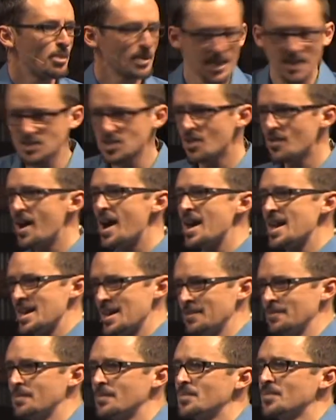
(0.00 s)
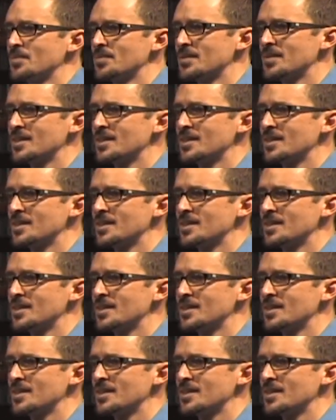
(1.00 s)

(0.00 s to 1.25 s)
But that's how I am.